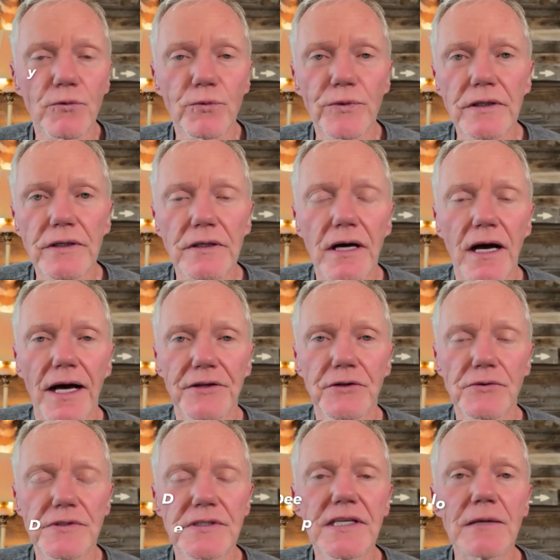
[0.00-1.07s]
real God
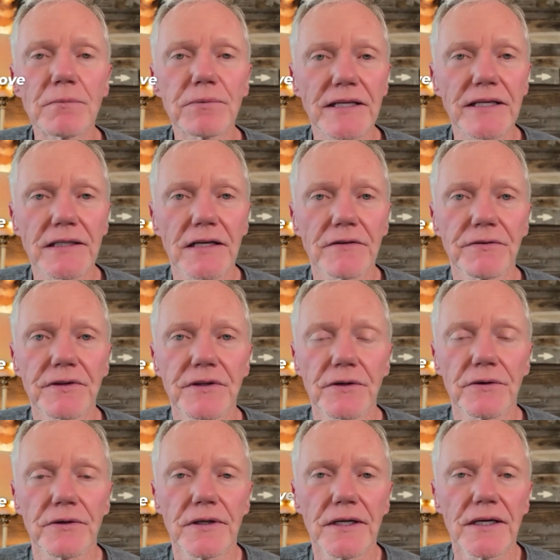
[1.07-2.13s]
who's deeply in love with
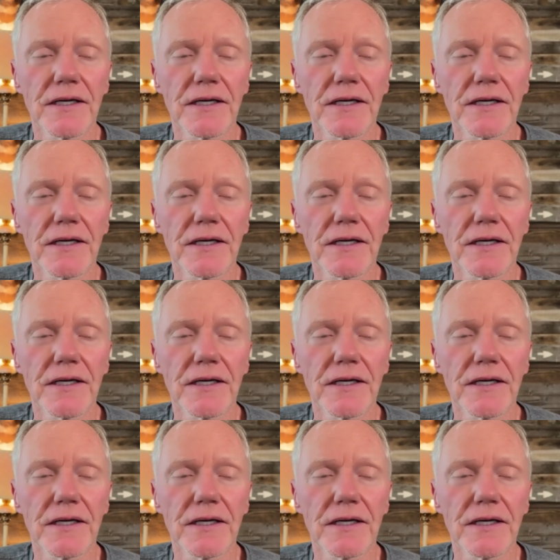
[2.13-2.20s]
you.